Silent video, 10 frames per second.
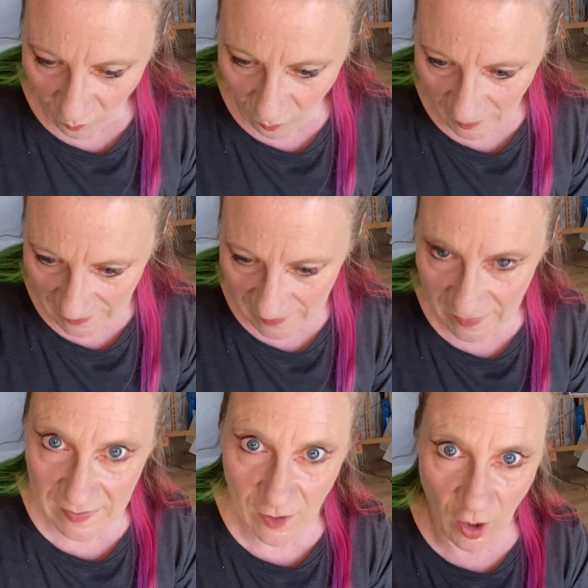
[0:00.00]
what is
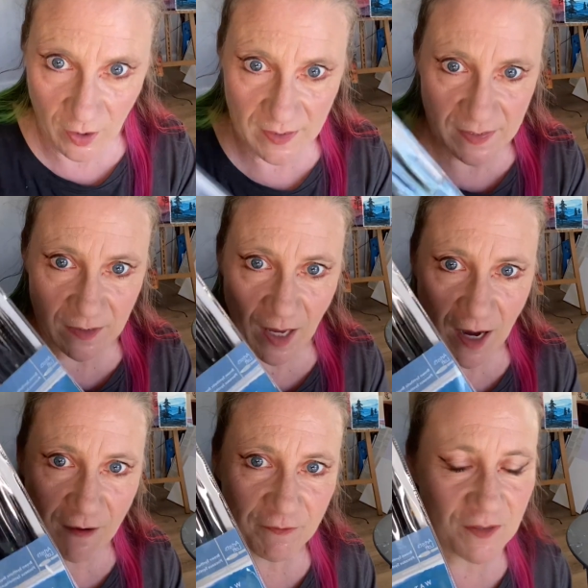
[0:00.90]
this, Artist's
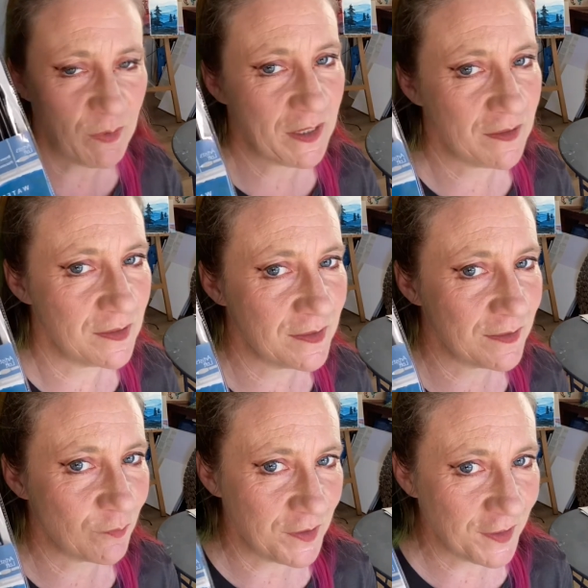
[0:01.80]
Loft,
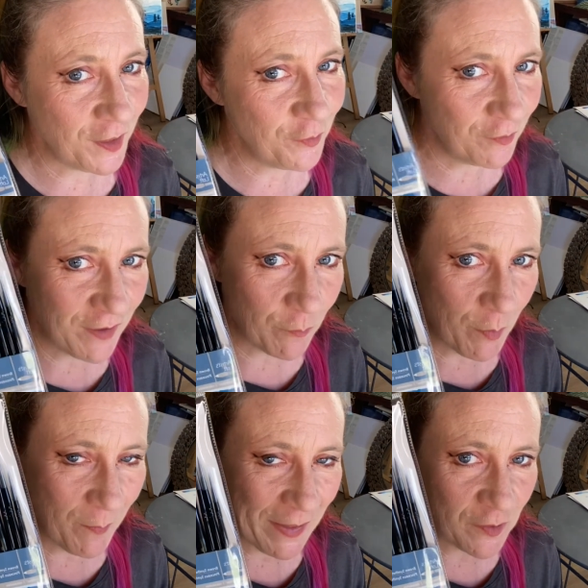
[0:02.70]
because once again, they're available
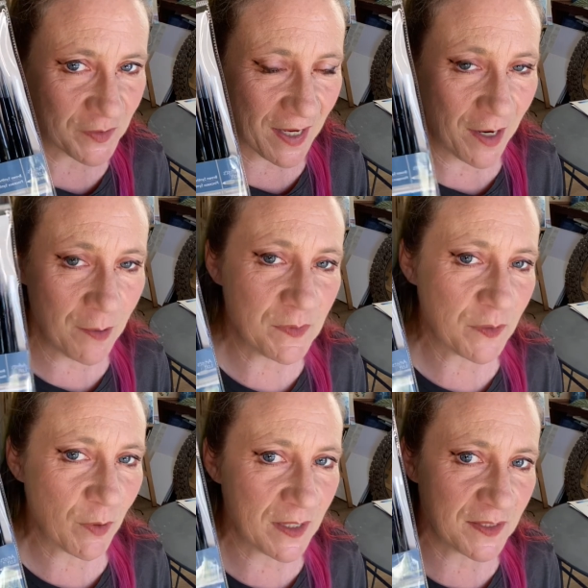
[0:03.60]
at Michael's. I'm
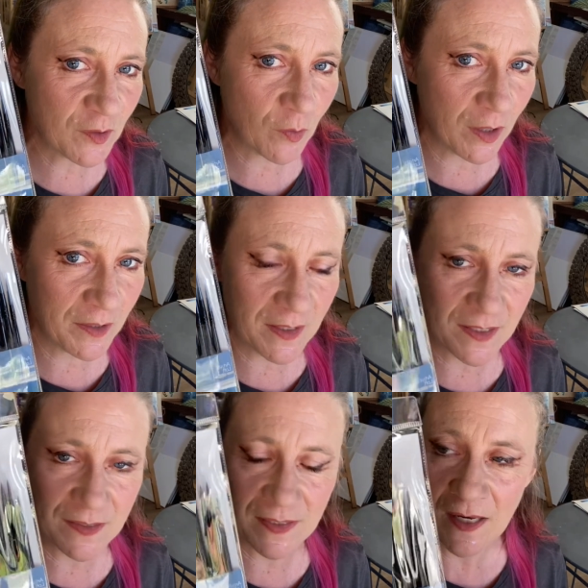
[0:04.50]
surprised at the quality of
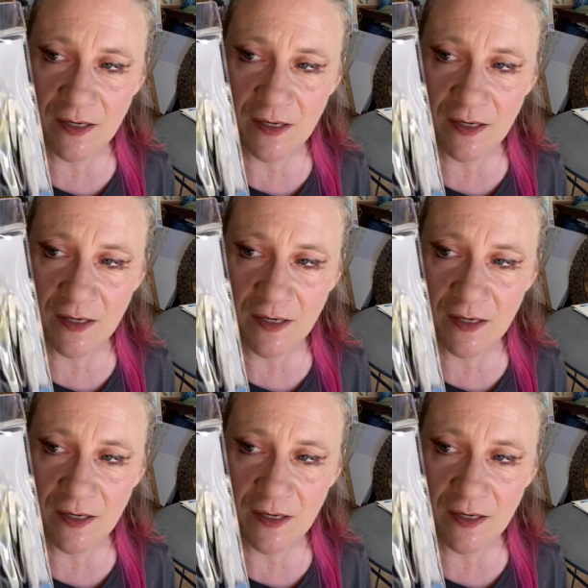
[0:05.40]
these.